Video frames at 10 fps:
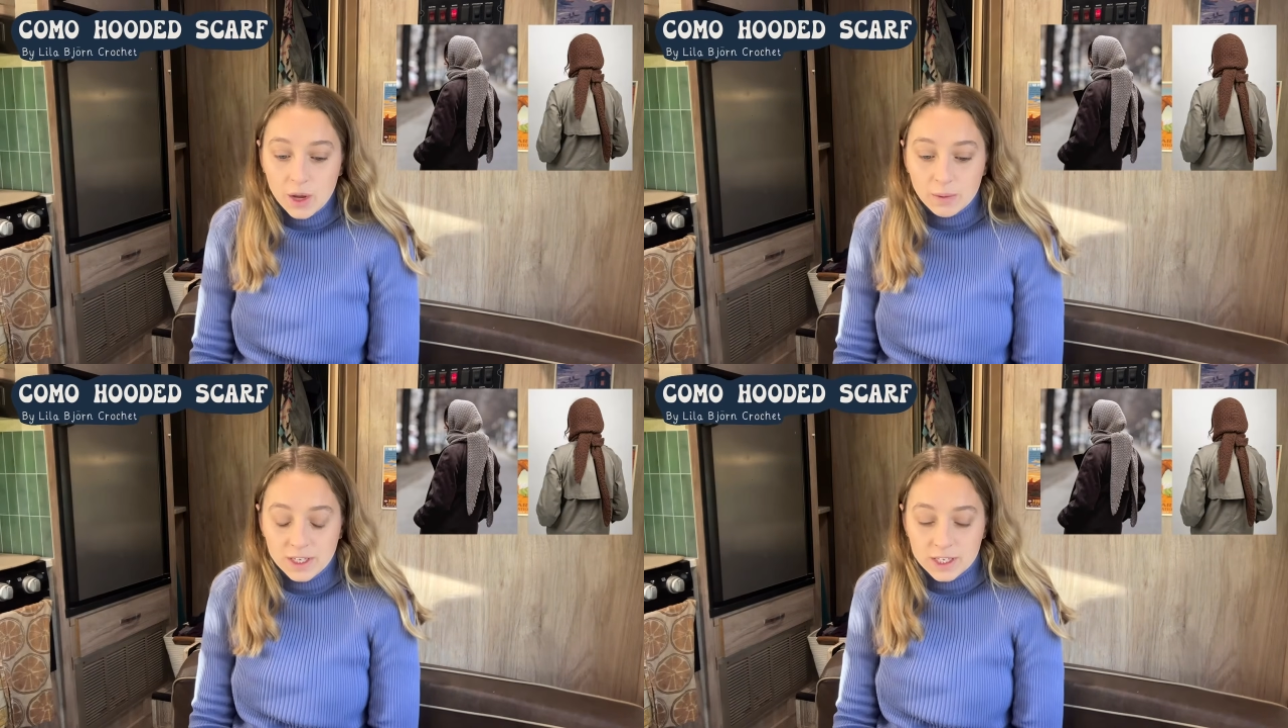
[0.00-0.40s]

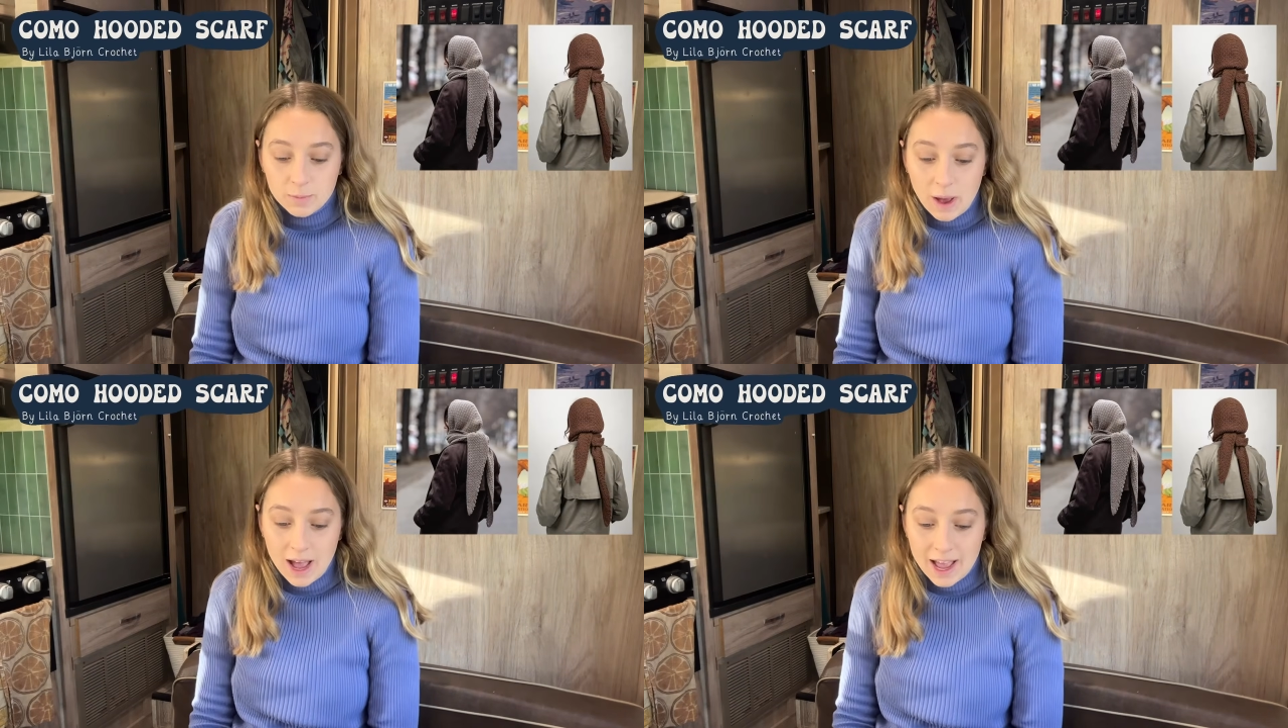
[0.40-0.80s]
which is
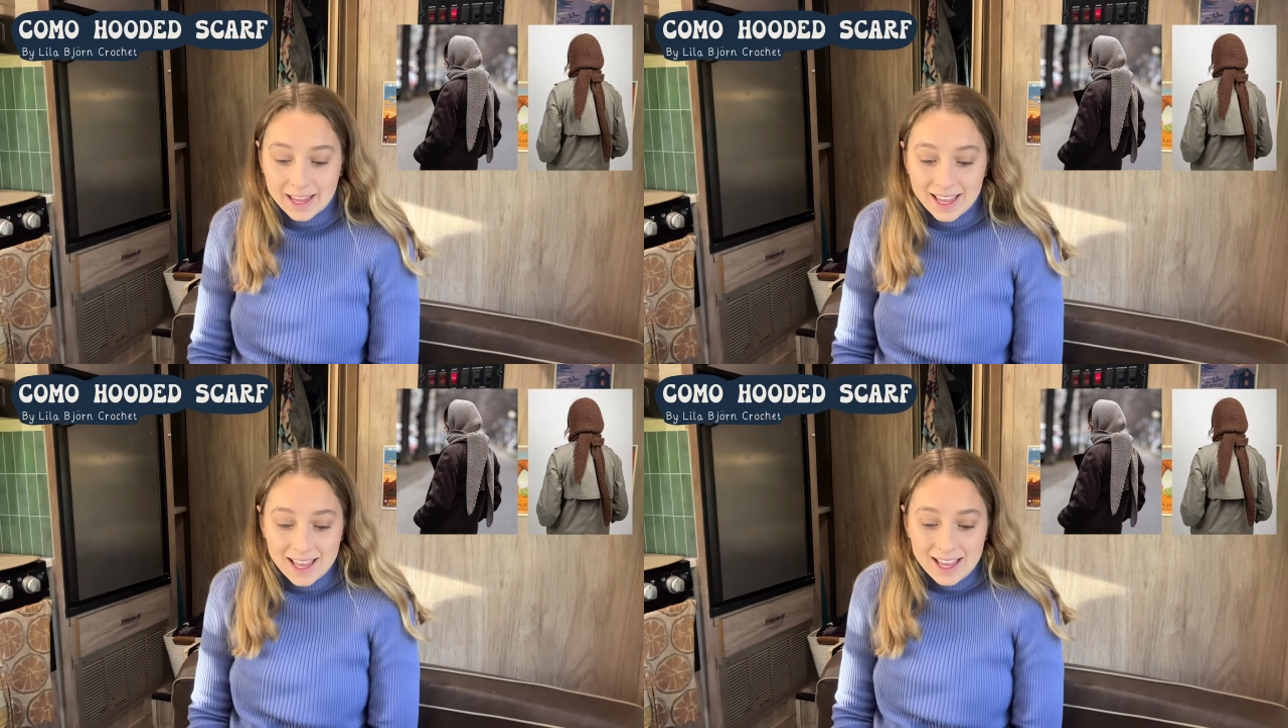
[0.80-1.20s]

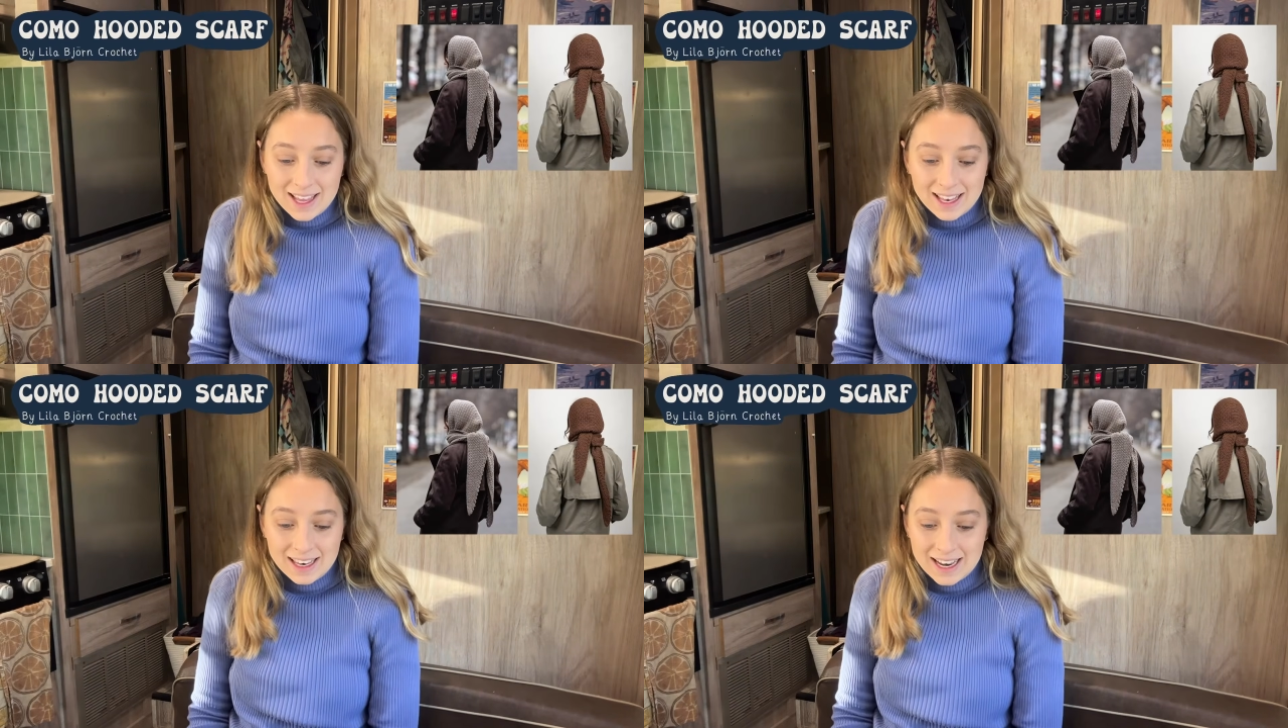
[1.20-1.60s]
by
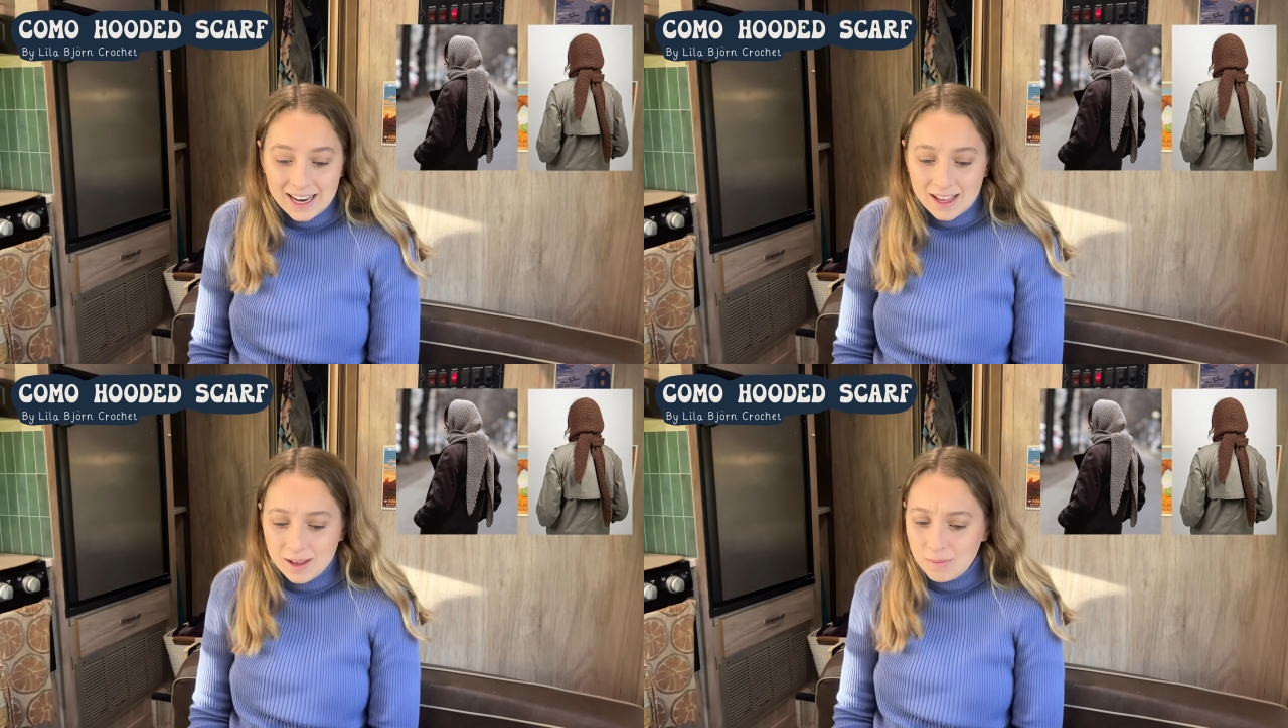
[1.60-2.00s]

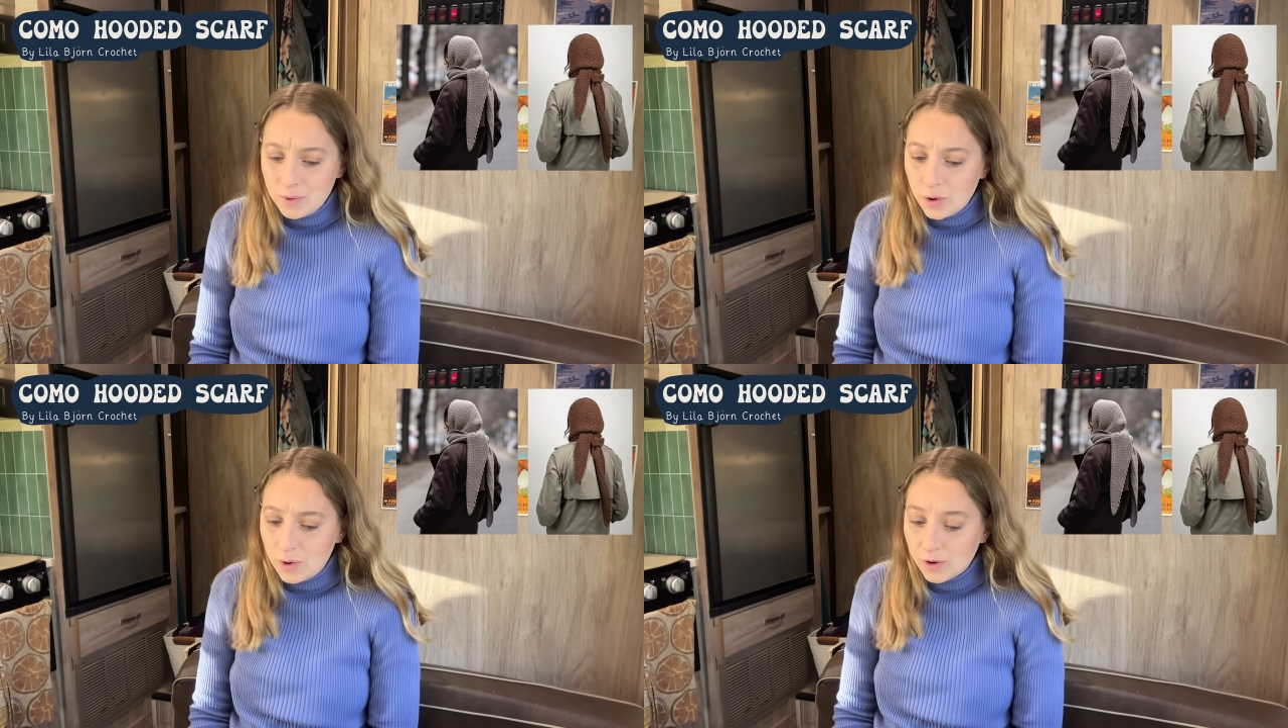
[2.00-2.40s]
Lila,
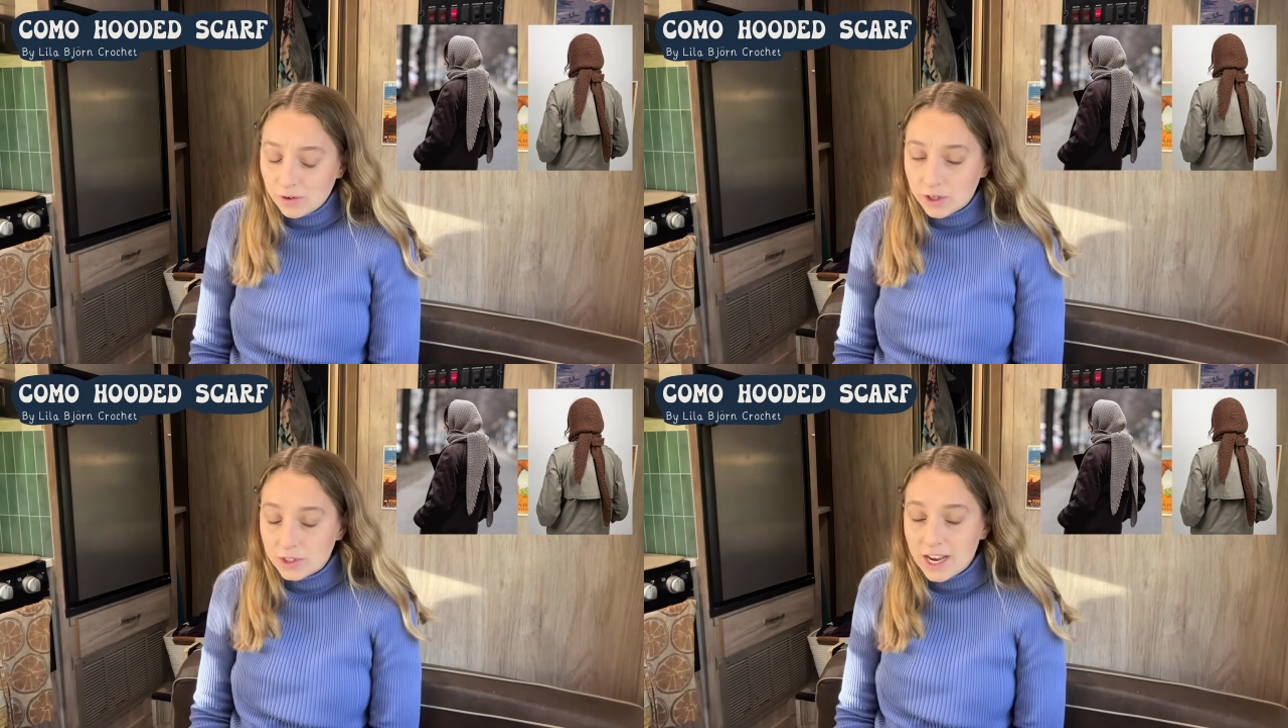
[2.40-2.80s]
Bjorn
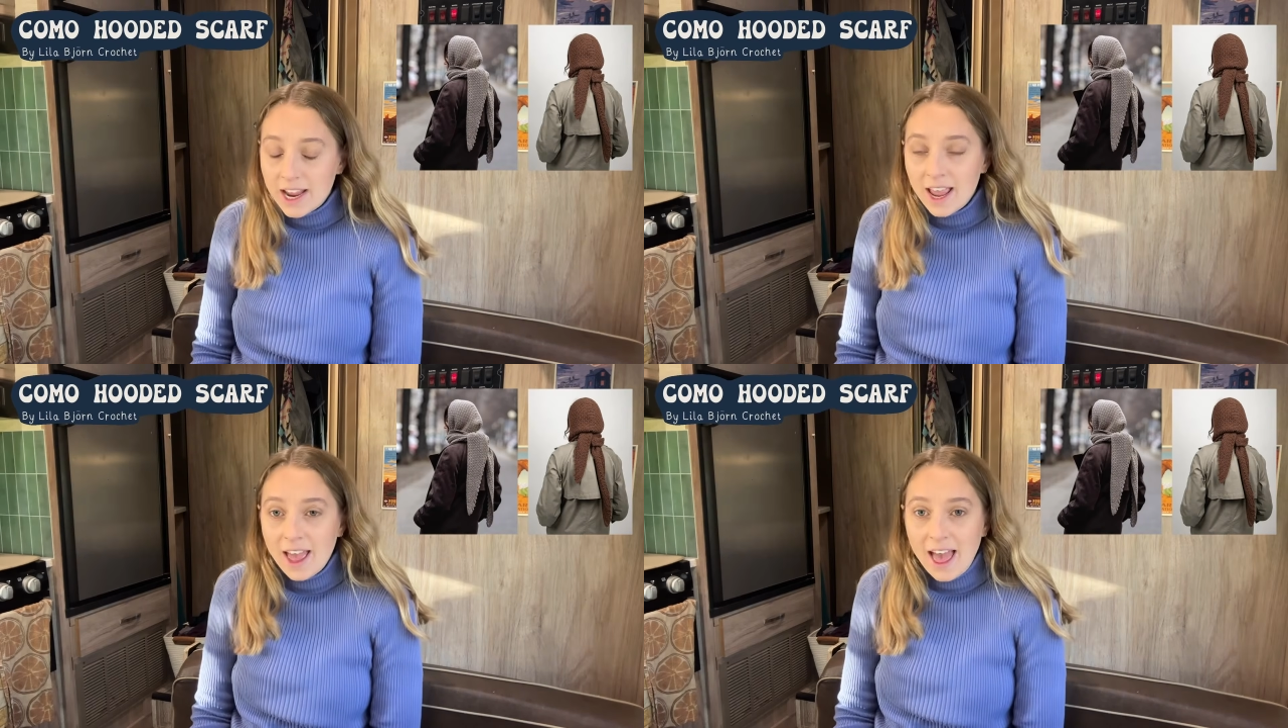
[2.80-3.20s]
Crochet,